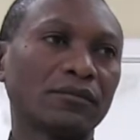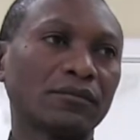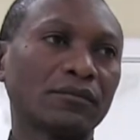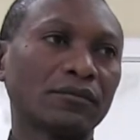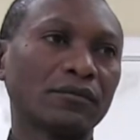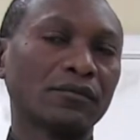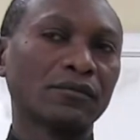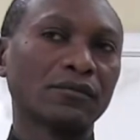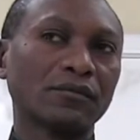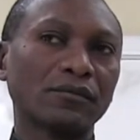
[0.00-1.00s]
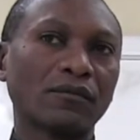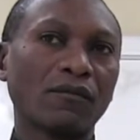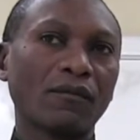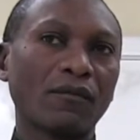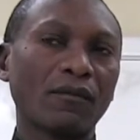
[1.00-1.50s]

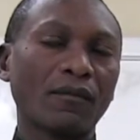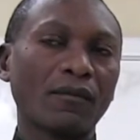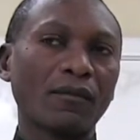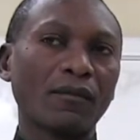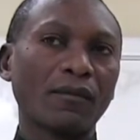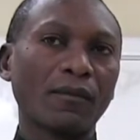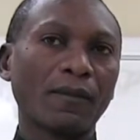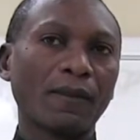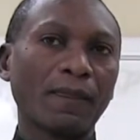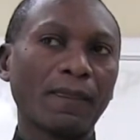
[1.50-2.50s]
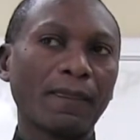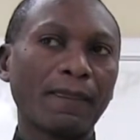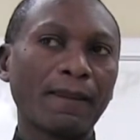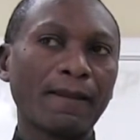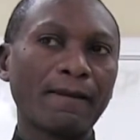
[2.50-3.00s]

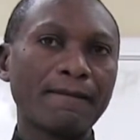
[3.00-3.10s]
Nobody speaks.